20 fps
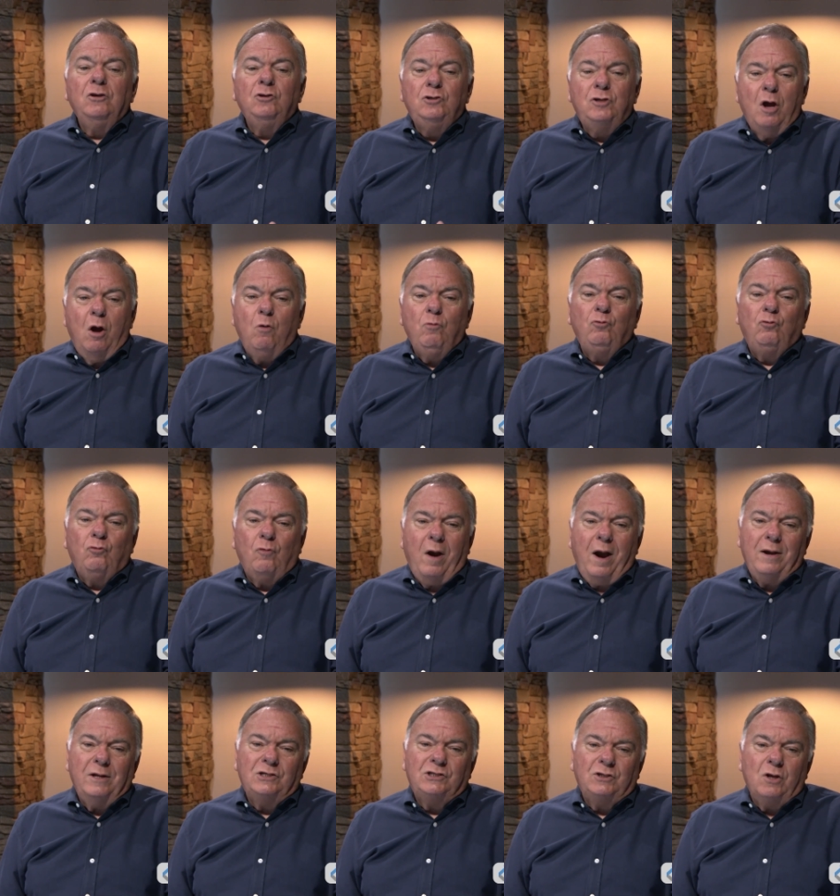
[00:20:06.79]
Don't try
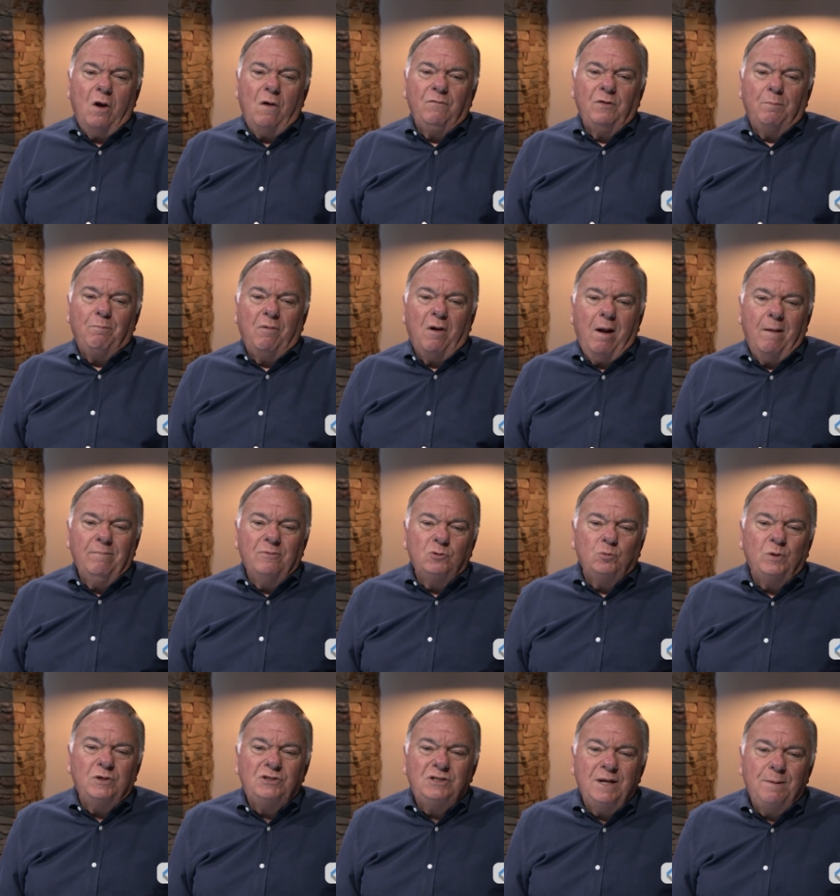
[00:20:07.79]
to solve your problems
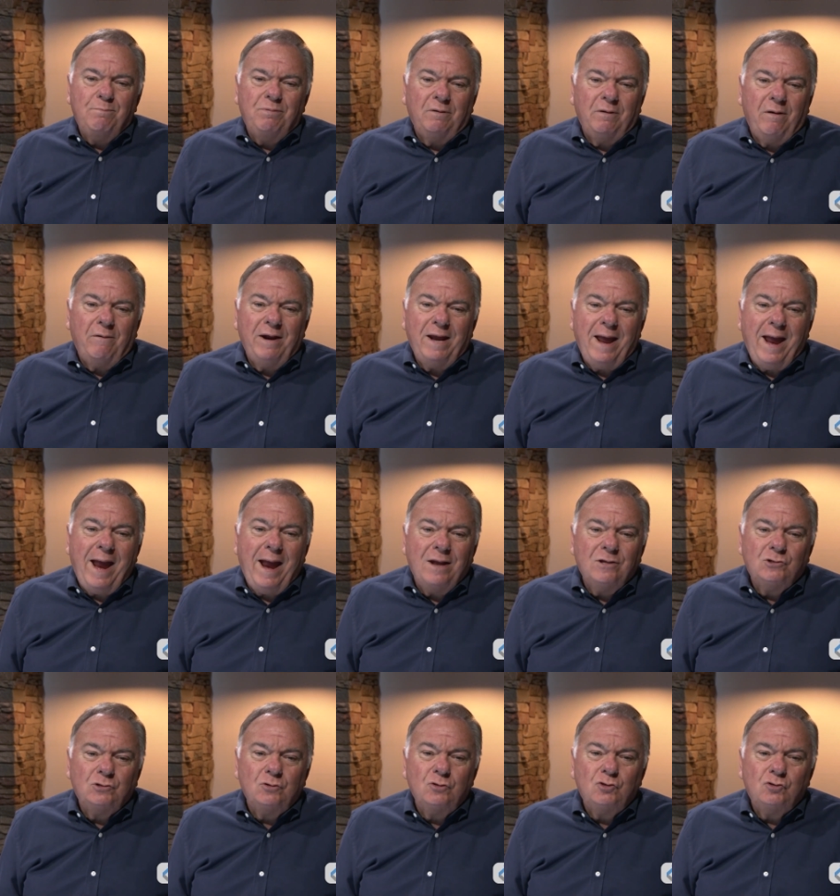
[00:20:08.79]
with temporary
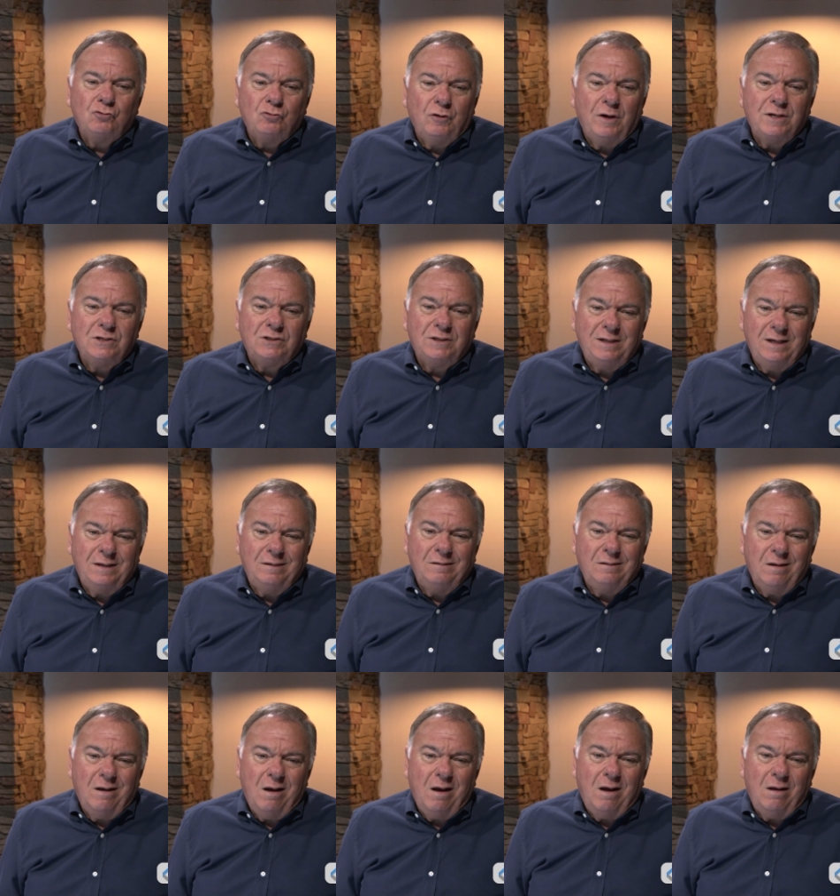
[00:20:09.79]
answers. Trust in
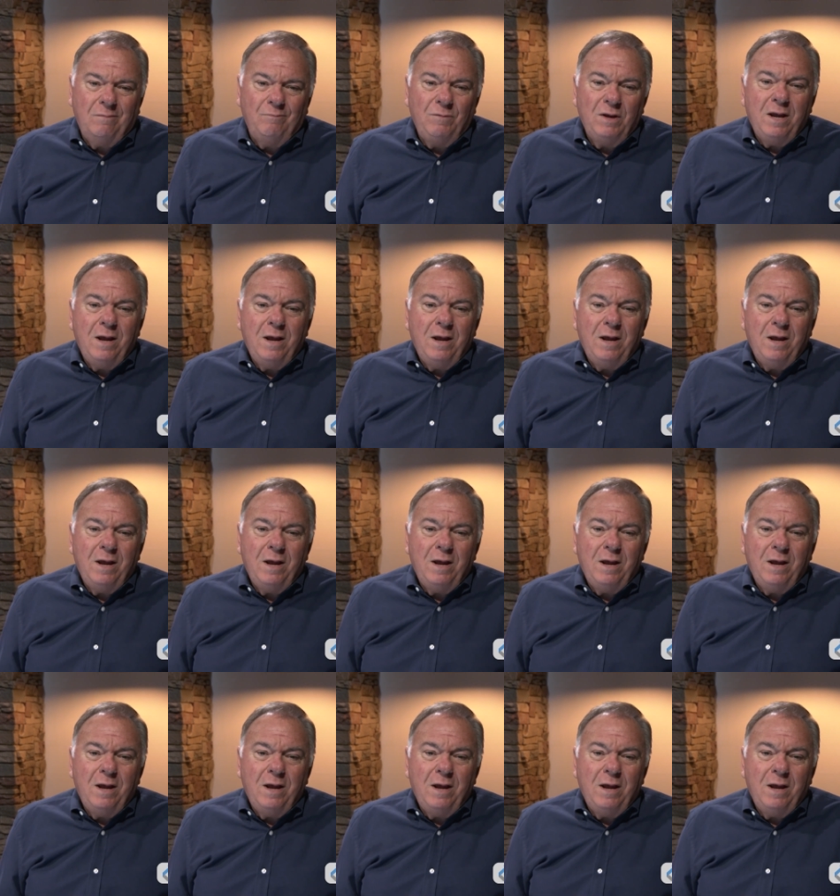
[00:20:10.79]
God.